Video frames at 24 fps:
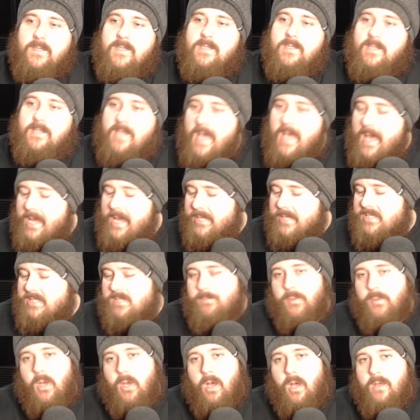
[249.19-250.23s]

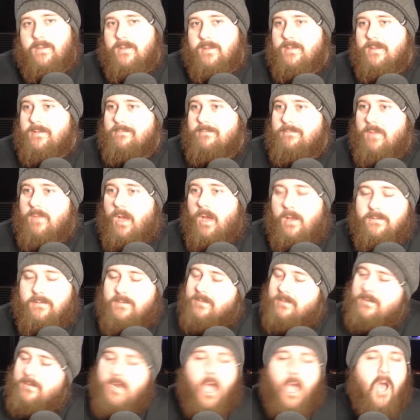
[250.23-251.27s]
Yes, but
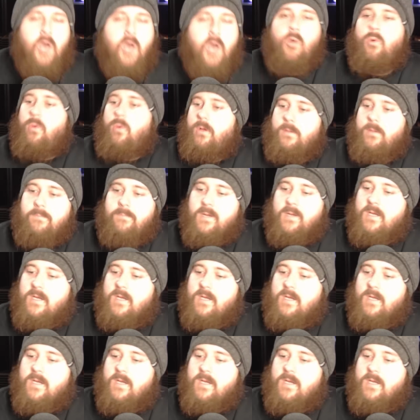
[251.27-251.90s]
no.